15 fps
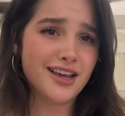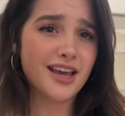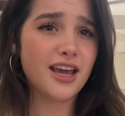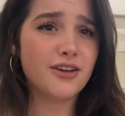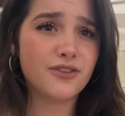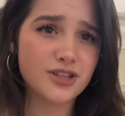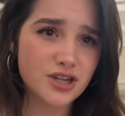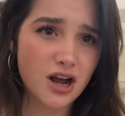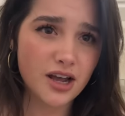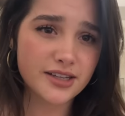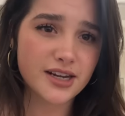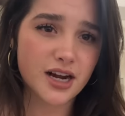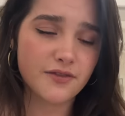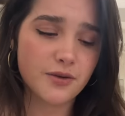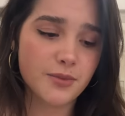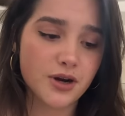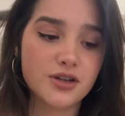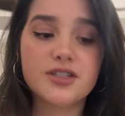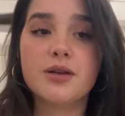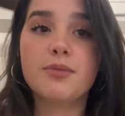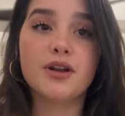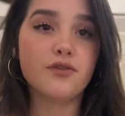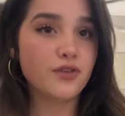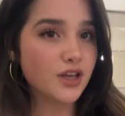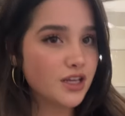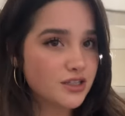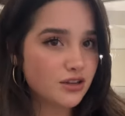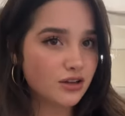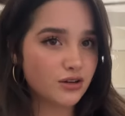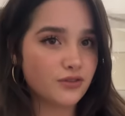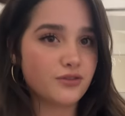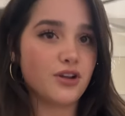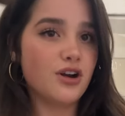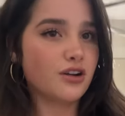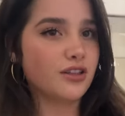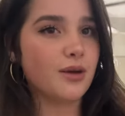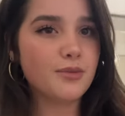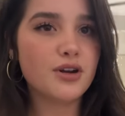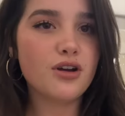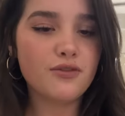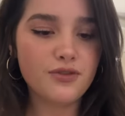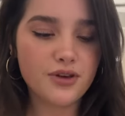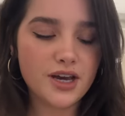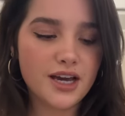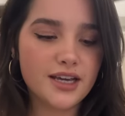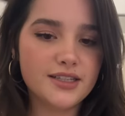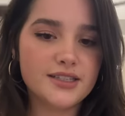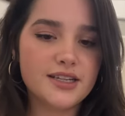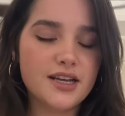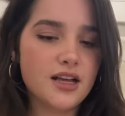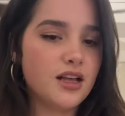If it's not, it's kind of embarrassing, but if it is a longer vlog, let me know if you guys